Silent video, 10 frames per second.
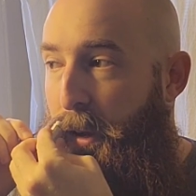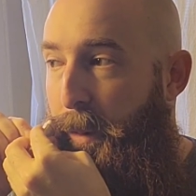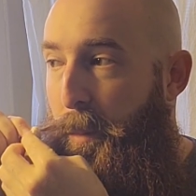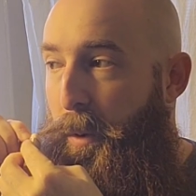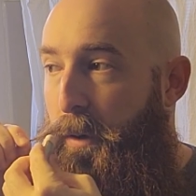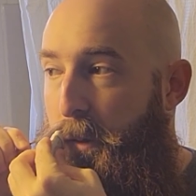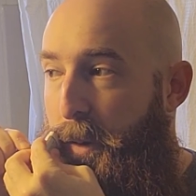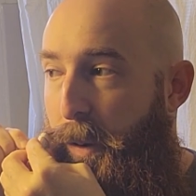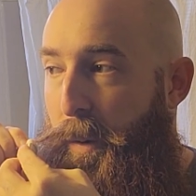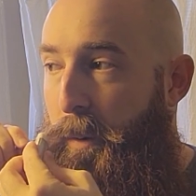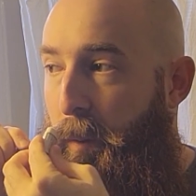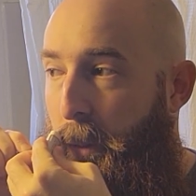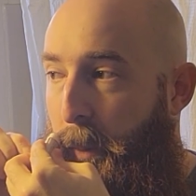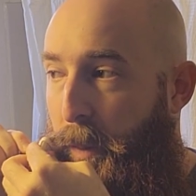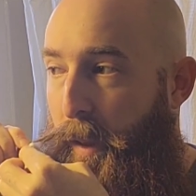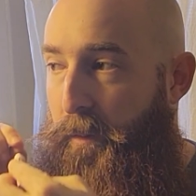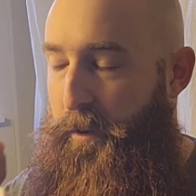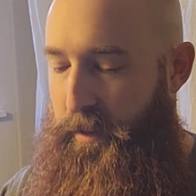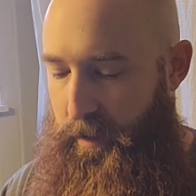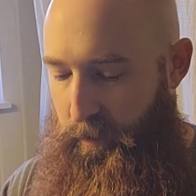Again, more so the
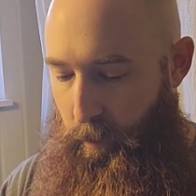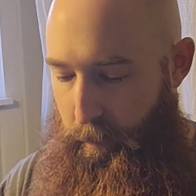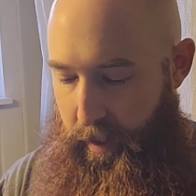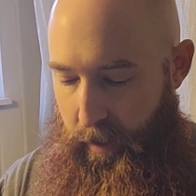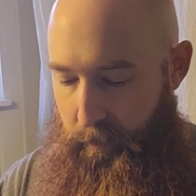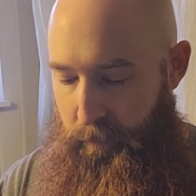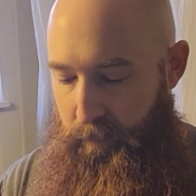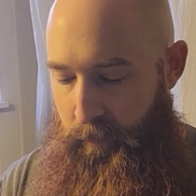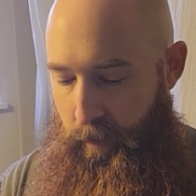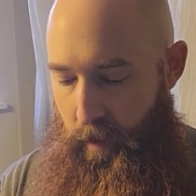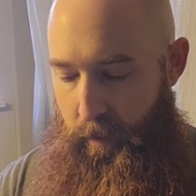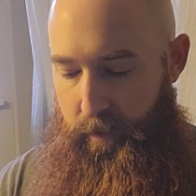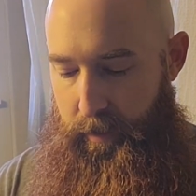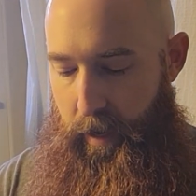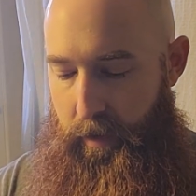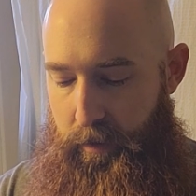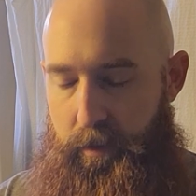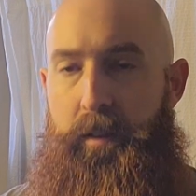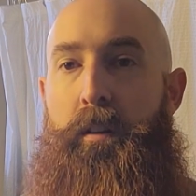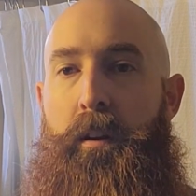emphasis for me on the
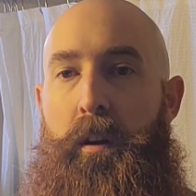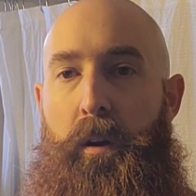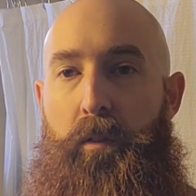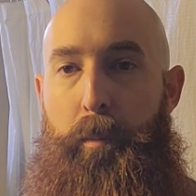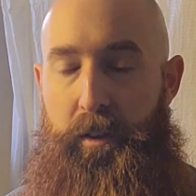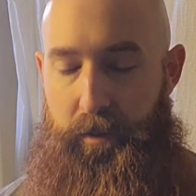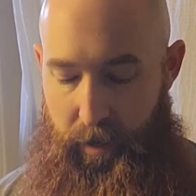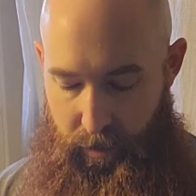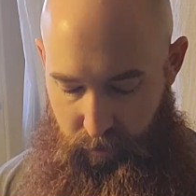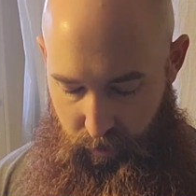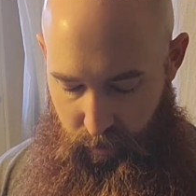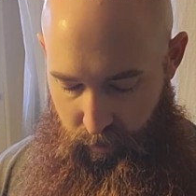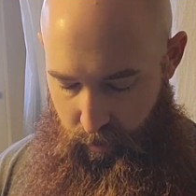sides of the mustache.